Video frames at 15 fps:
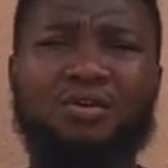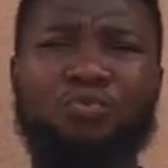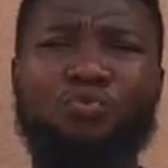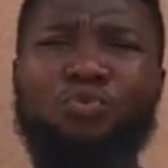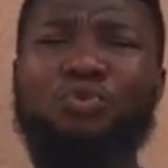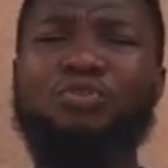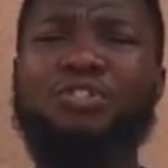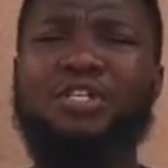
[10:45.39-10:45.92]

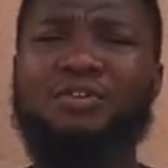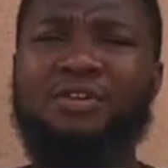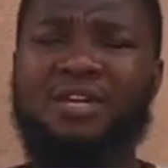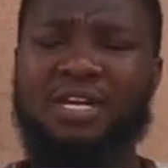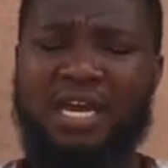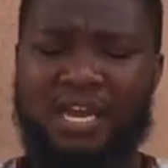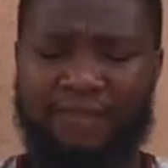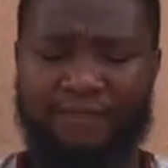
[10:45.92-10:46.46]
We use the green
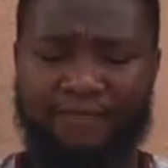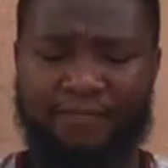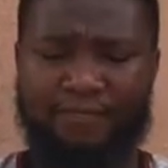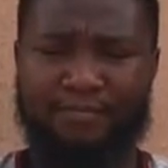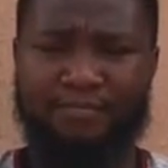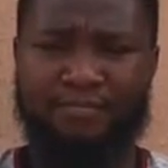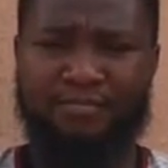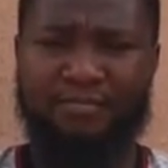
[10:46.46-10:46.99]
life.
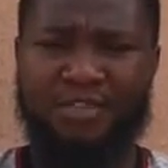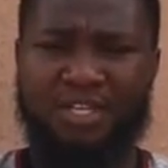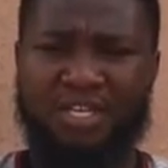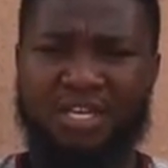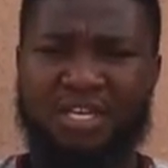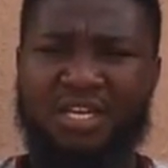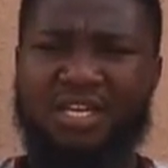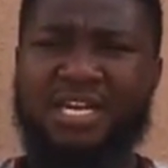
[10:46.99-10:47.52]

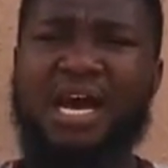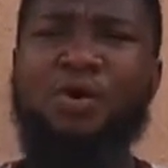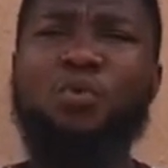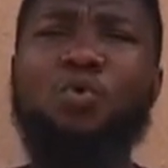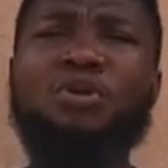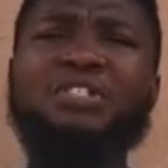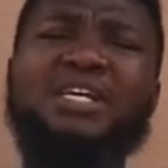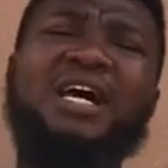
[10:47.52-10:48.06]
Now,
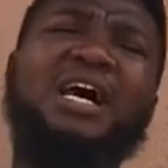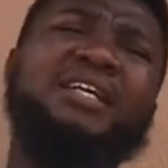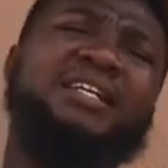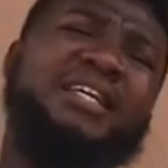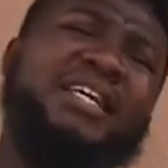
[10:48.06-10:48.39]
what are the